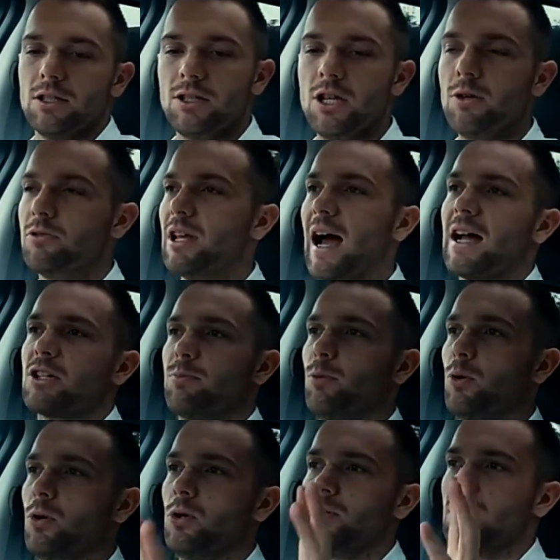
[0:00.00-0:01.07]
The new
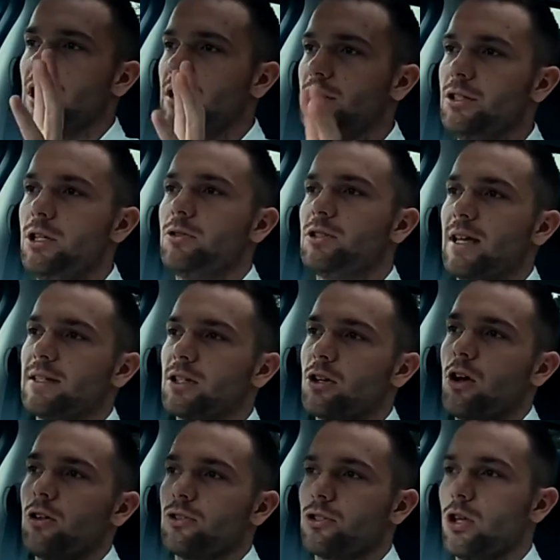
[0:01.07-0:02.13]
dashboard and the new
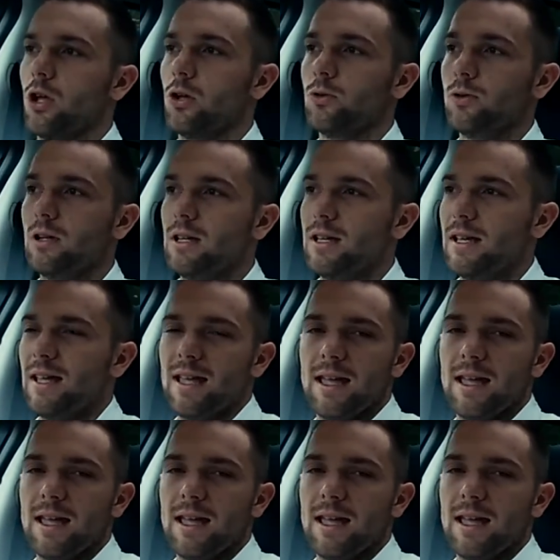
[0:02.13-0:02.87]
center console